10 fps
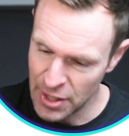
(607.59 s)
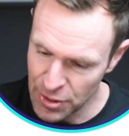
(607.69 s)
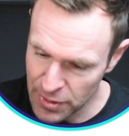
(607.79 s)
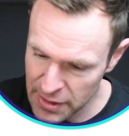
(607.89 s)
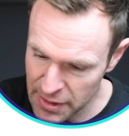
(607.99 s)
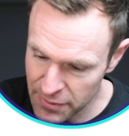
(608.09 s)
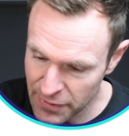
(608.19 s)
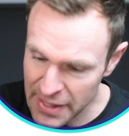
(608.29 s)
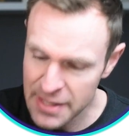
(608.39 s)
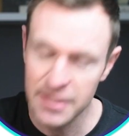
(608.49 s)
You can
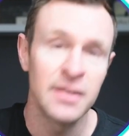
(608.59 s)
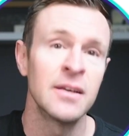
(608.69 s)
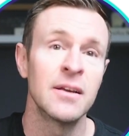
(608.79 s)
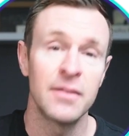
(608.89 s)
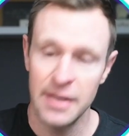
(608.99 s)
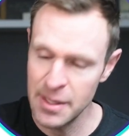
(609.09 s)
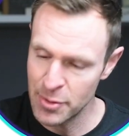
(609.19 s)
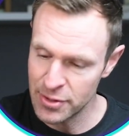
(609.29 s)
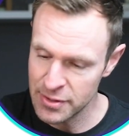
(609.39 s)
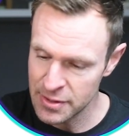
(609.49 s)
invite the
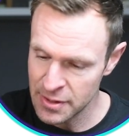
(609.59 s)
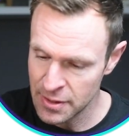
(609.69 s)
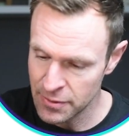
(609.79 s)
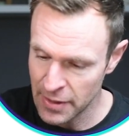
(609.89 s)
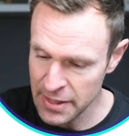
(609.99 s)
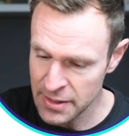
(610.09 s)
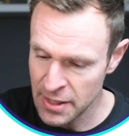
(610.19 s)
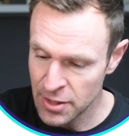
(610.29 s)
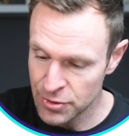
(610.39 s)
neighbors, right,